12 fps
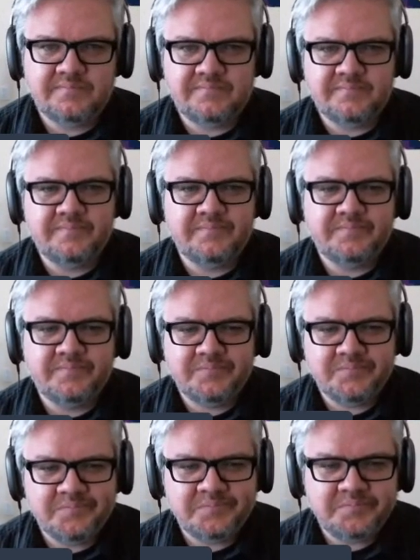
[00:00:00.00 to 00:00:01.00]

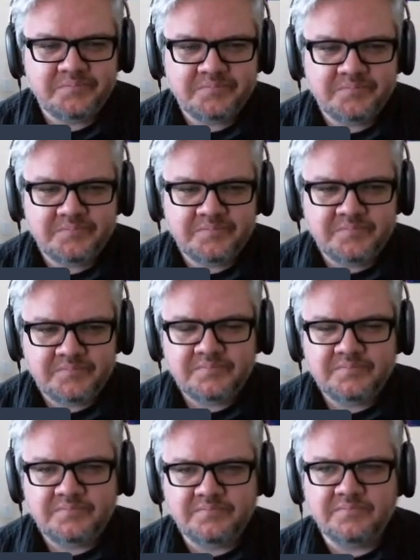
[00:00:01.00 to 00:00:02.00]

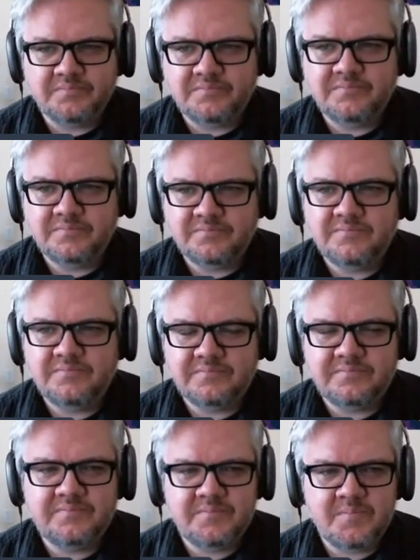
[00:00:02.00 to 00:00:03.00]

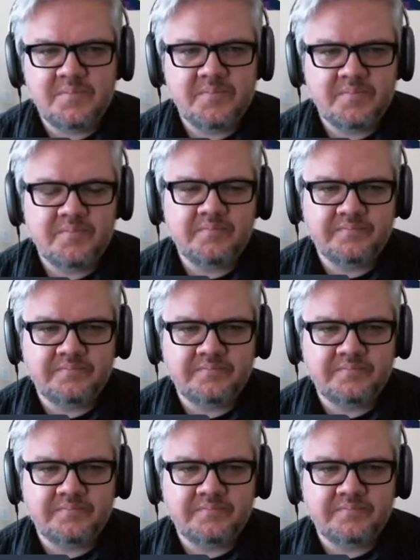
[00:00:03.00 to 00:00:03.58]
(silent)